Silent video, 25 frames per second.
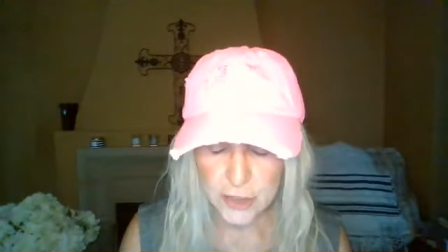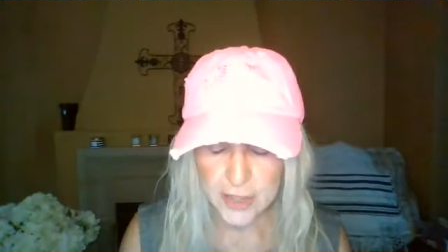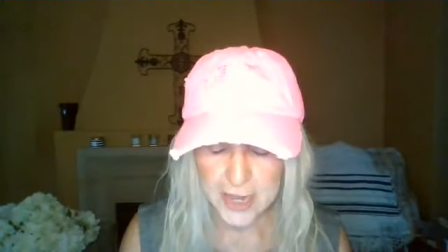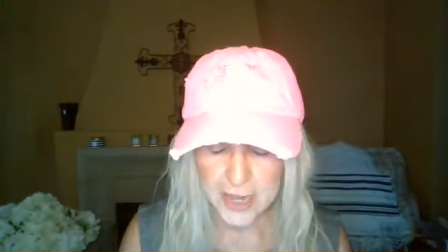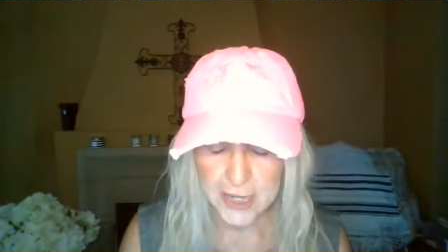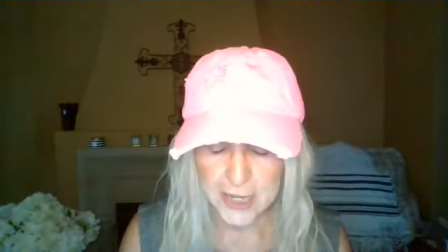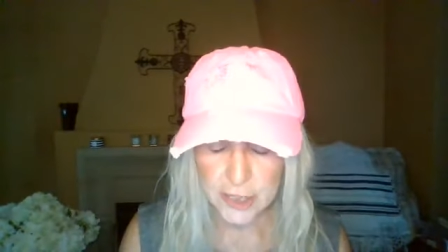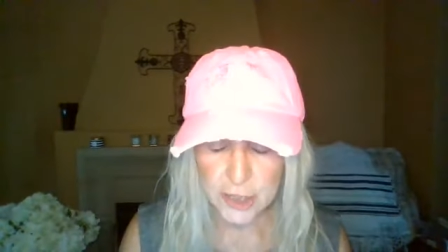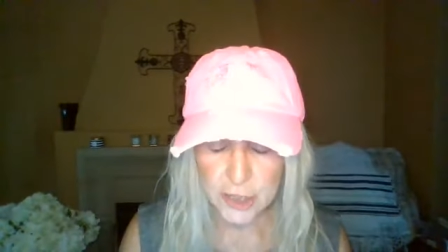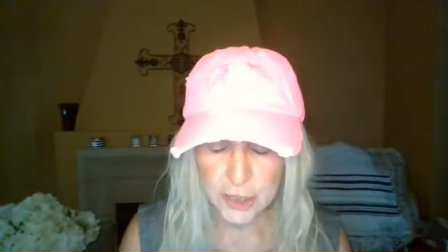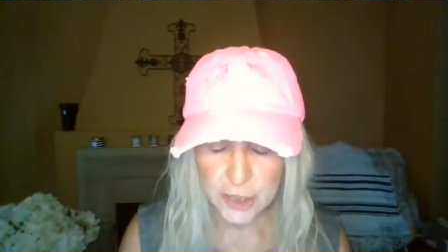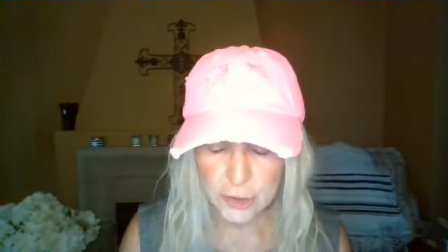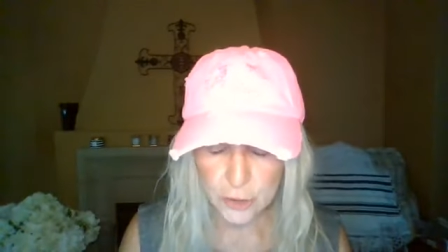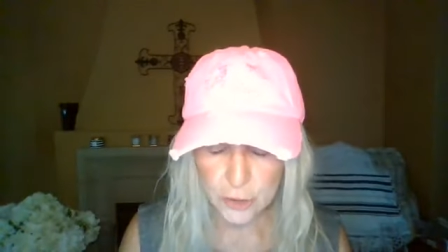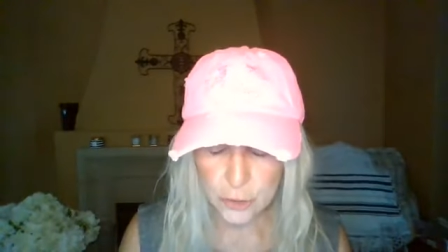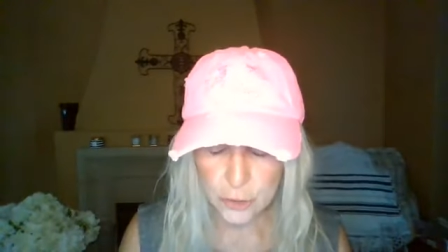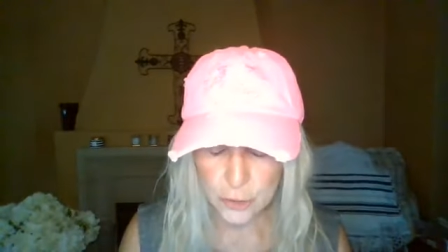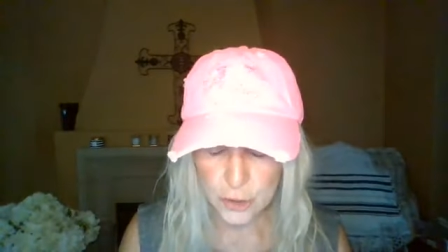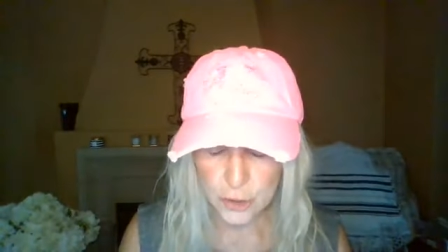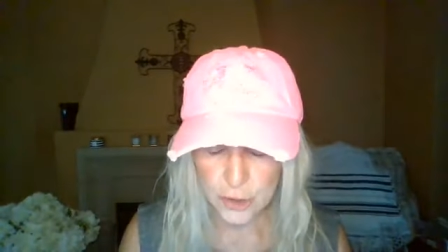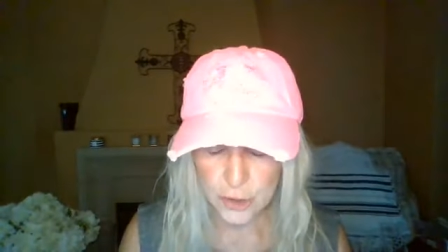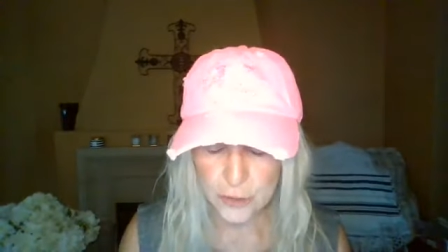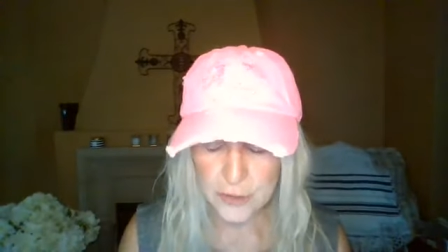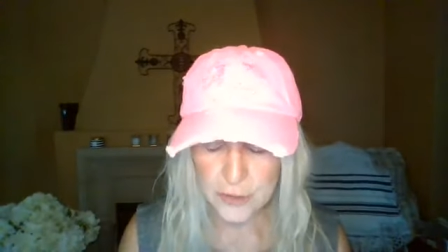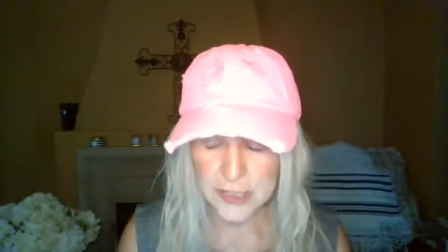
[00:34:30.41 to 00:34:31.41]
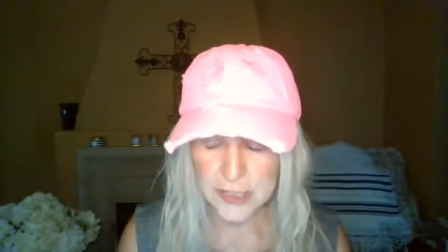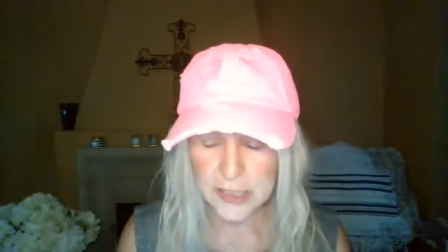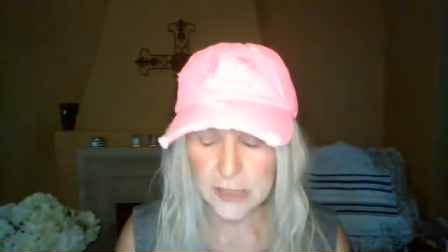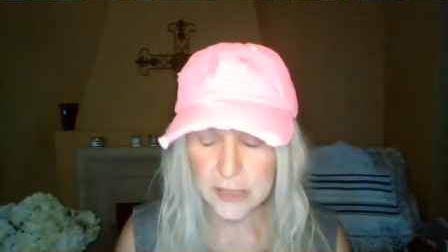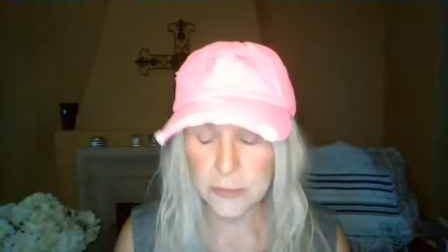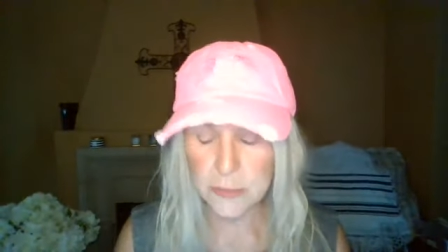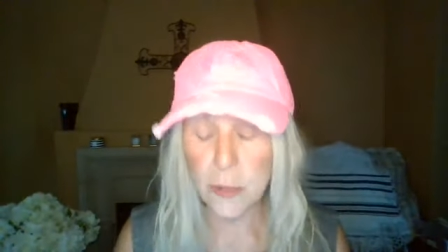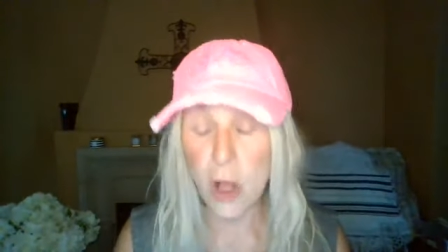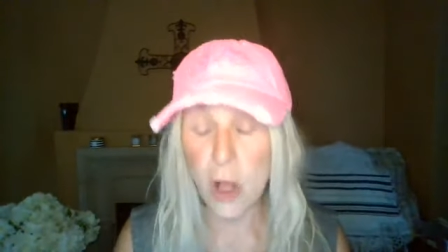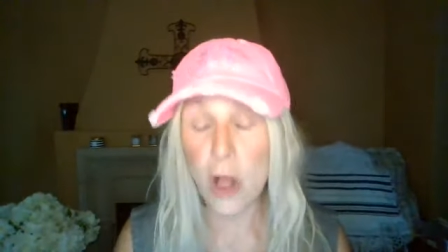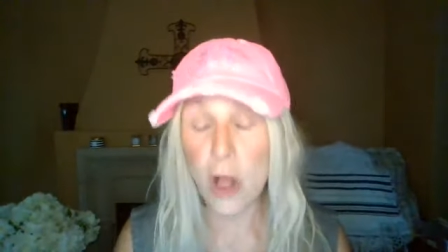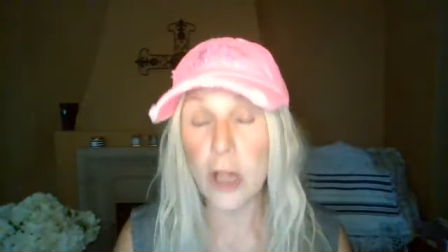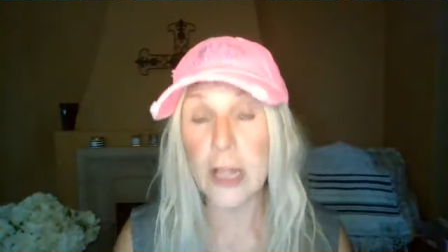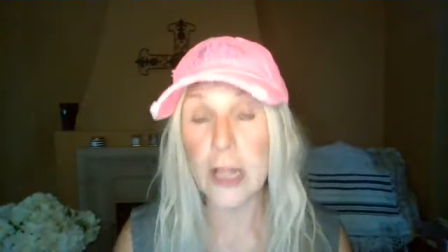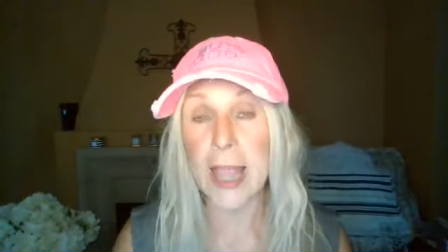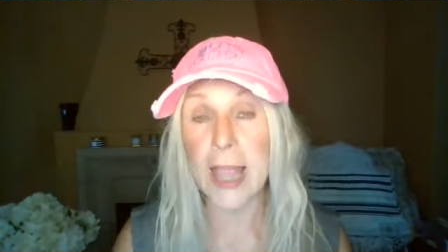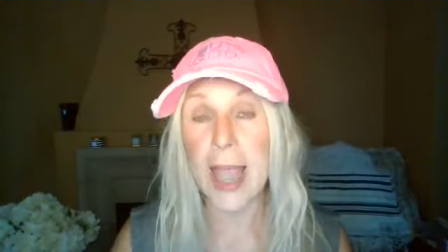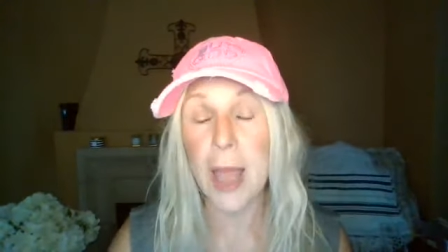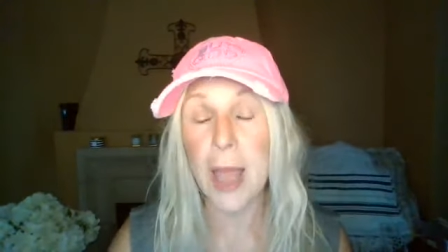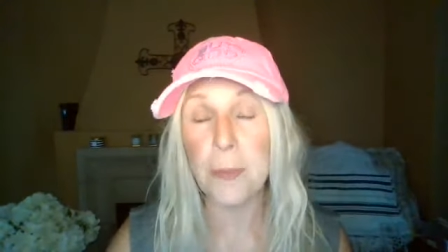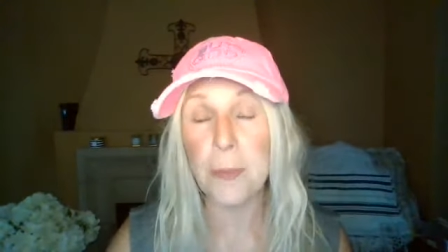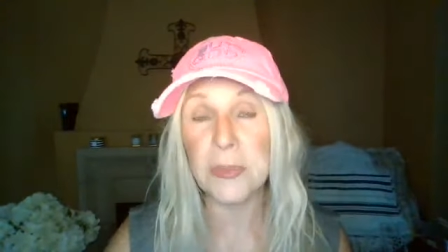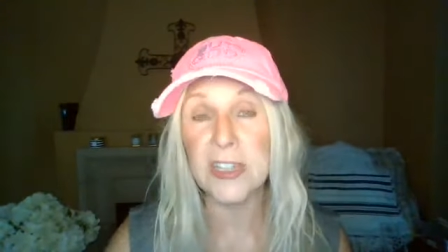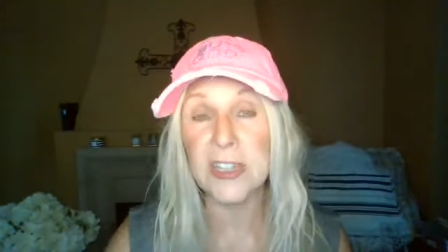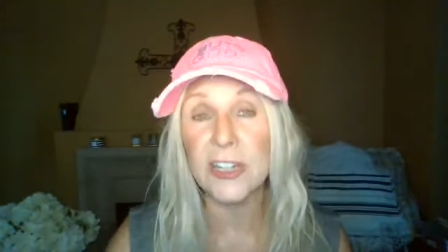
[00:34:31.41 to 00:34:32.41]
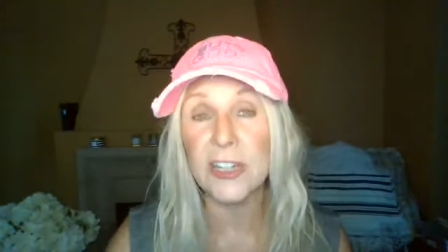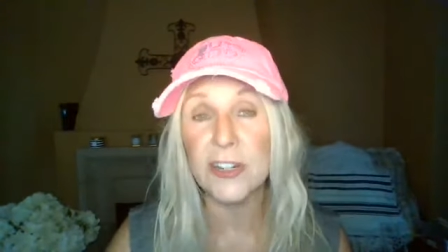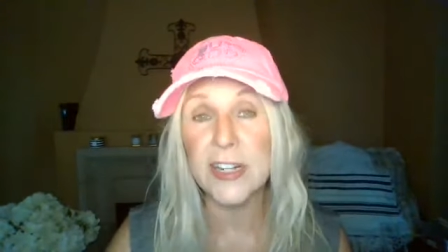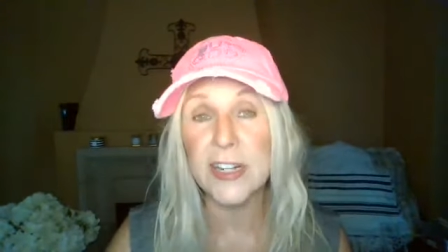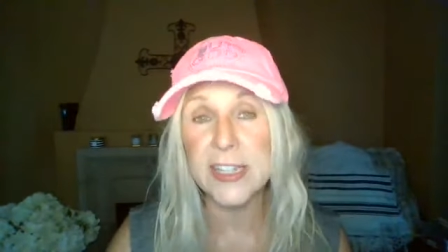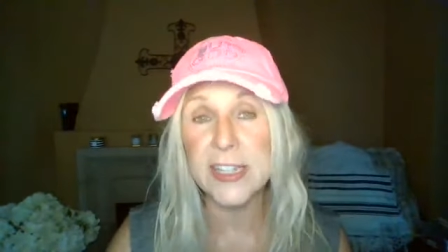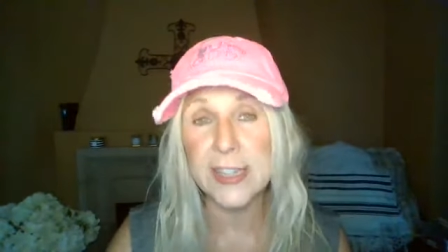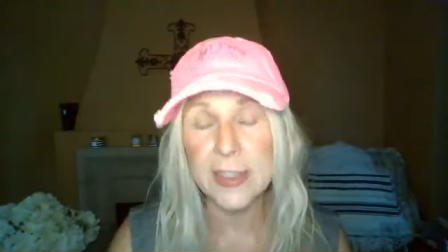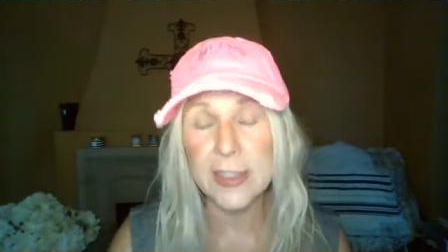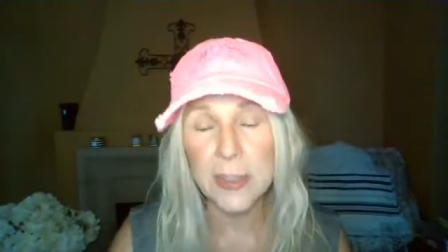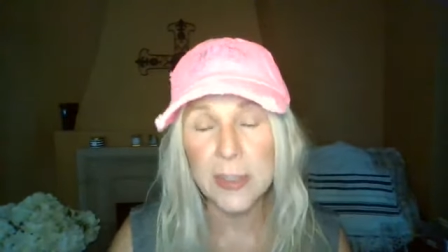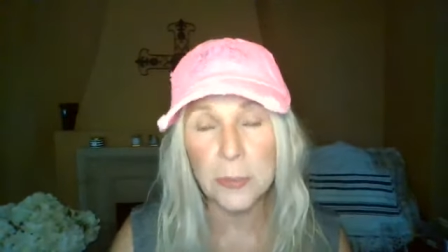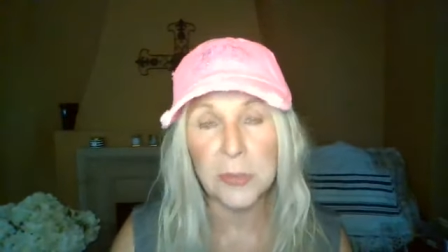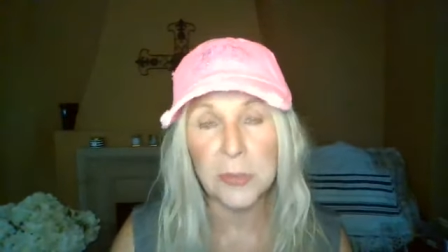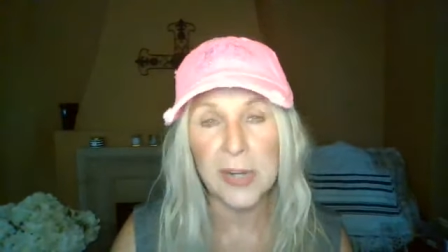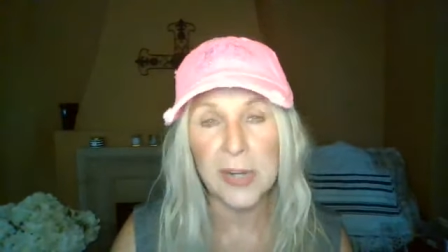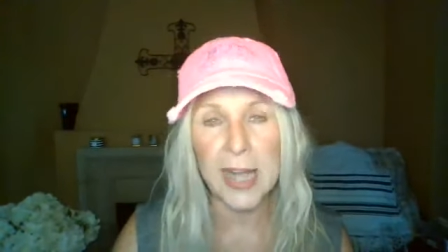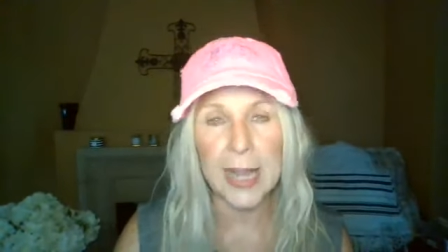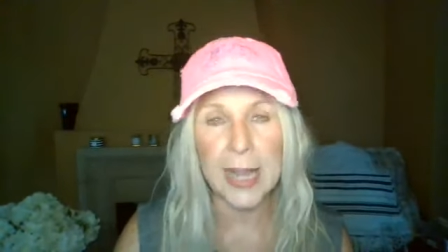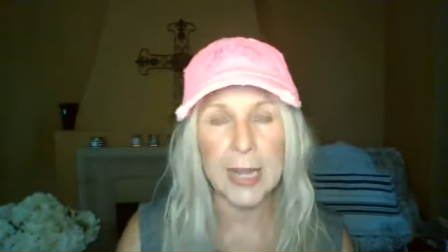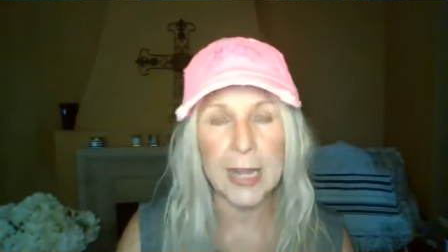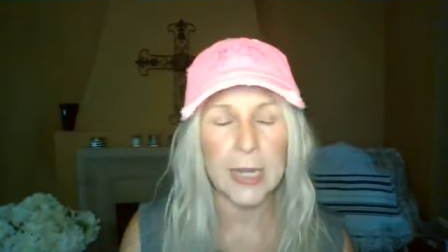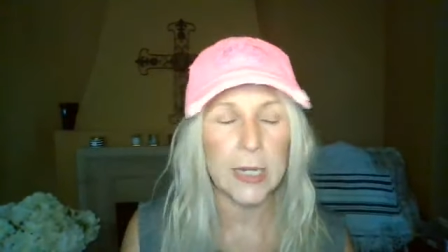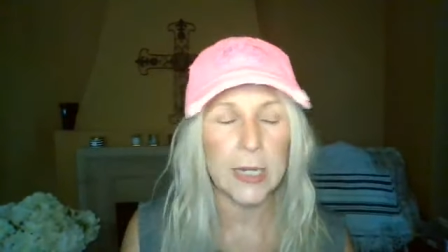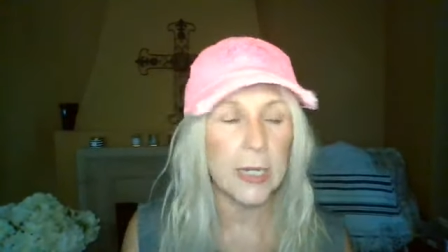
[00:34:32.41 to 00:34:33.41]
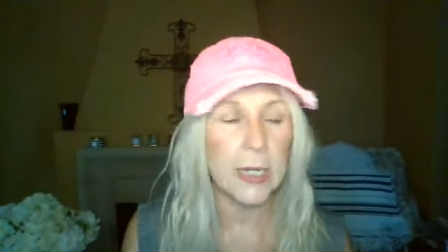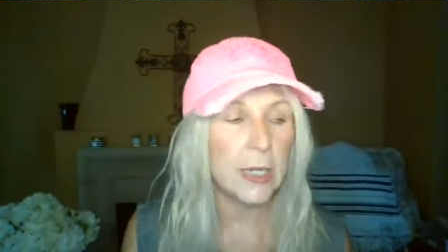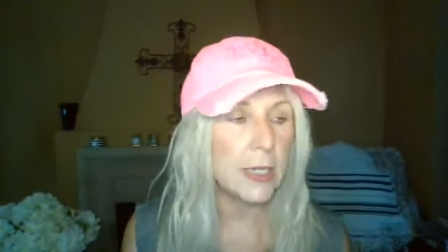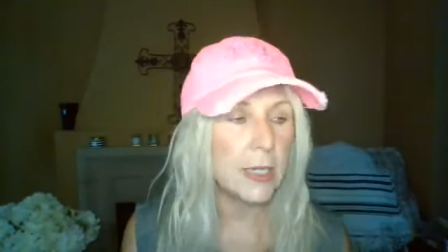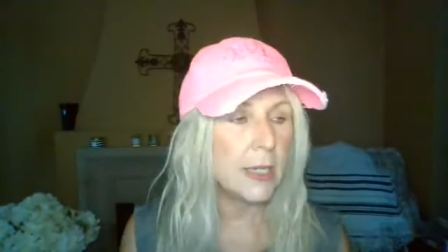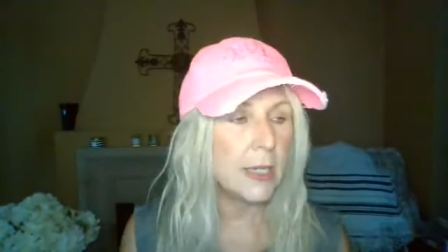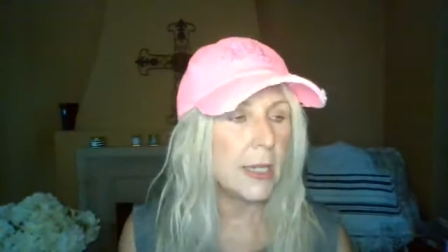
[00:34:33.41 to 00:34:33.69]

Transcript: they do to the small capillaries in the brain.